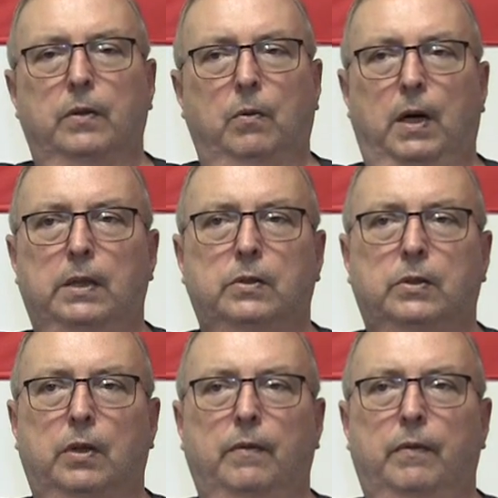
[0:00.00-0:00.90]
and watch
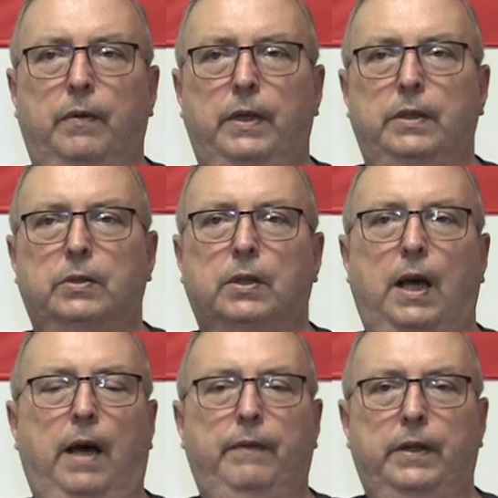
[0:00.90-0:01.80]
some of his
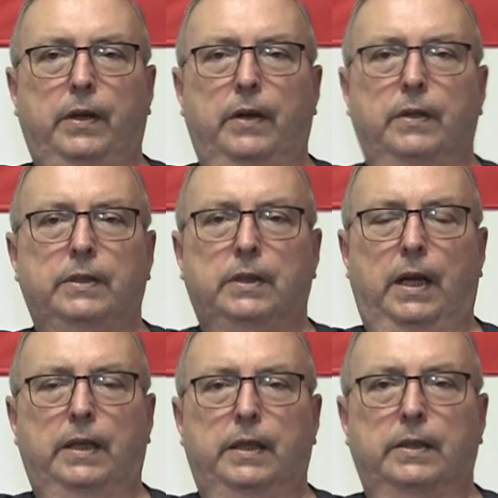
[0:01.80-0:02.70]
commentaries
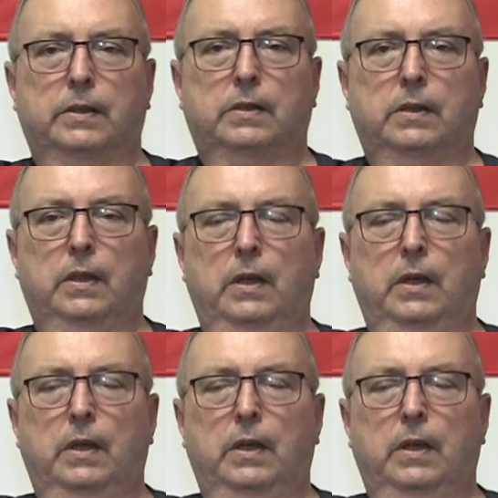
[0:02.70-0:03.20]
on this,